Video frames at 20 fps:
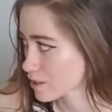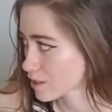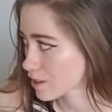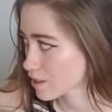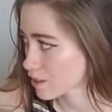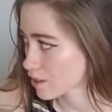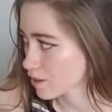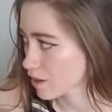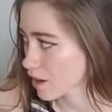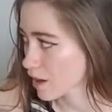
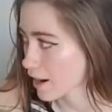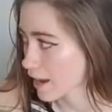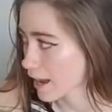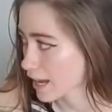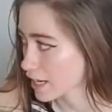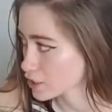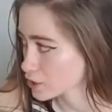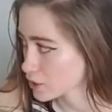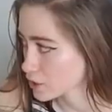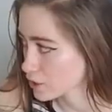they're not
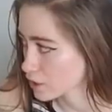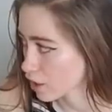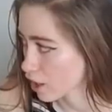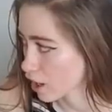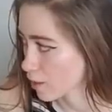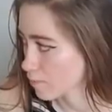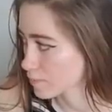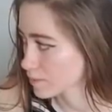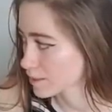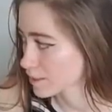actually
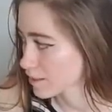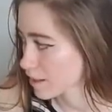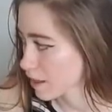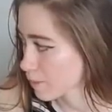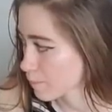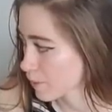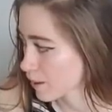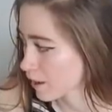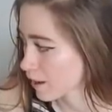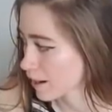commonly
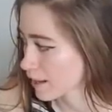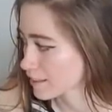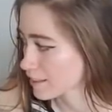that bought.